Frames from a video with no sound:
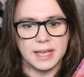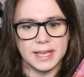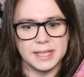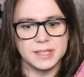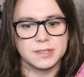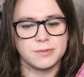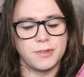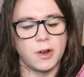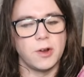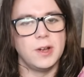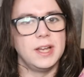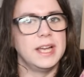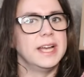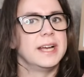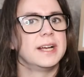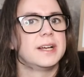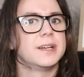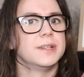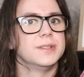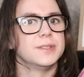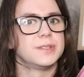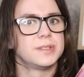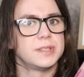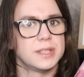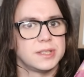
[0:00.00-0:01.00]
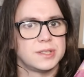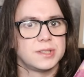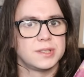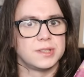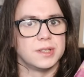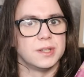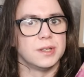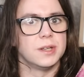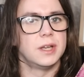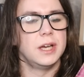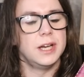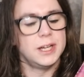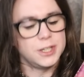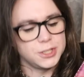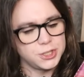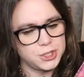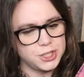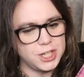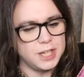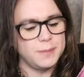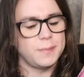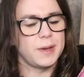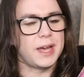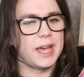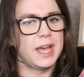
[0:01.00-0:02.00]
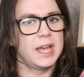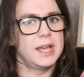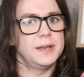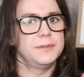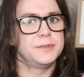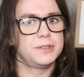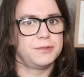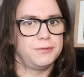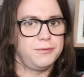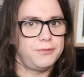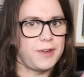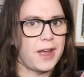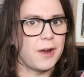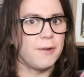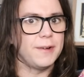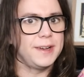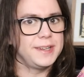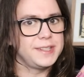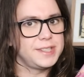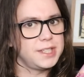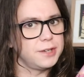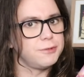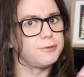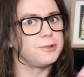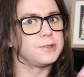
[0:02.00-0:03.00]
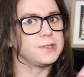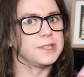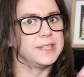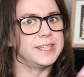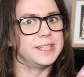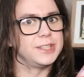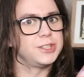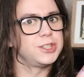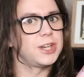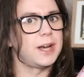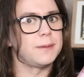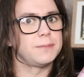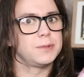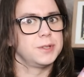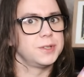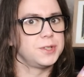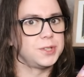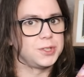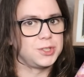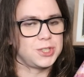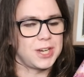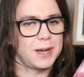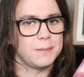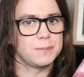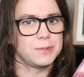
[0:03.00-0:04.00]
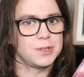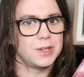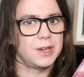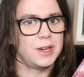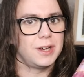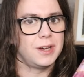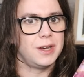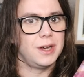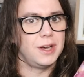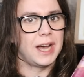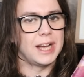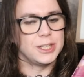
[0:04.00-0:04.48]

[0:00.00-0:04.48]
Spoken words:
is very inconsistent. She behaves very differently chapter to chapter,